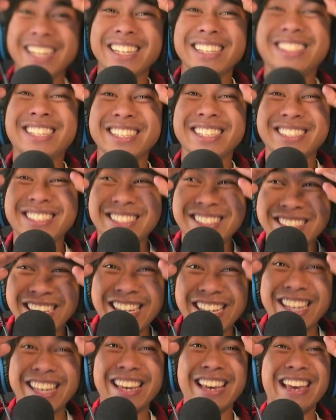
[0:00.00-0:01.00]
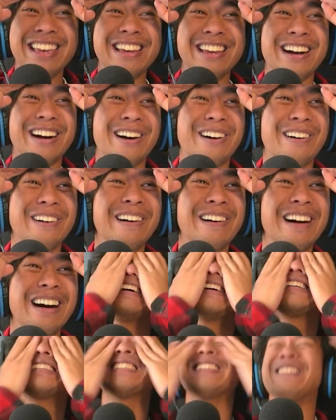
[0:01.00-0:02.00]
to see it, yo.
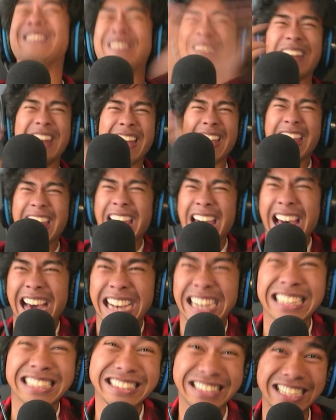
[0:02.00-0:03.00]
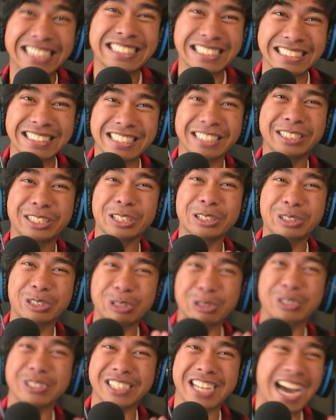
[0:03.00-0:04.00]
This is the
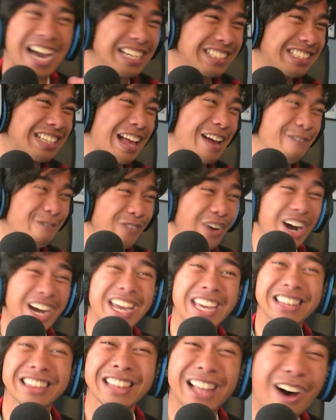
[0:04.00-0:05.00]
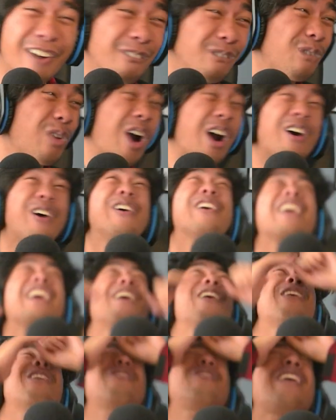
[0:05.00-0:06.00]
Jujutsu Kaisen I fucking love, bro.
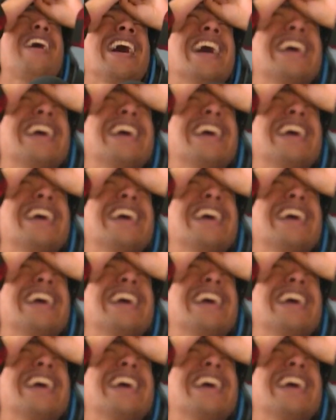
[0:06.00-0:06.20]
Oh my